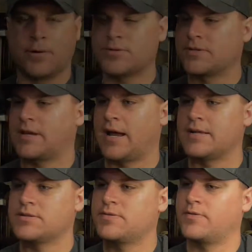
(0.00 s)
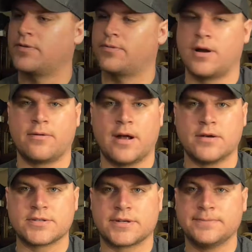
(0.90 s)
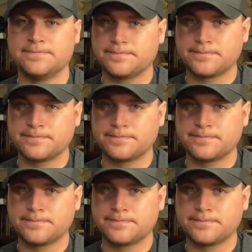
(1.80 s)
pros and cons for the Rouser.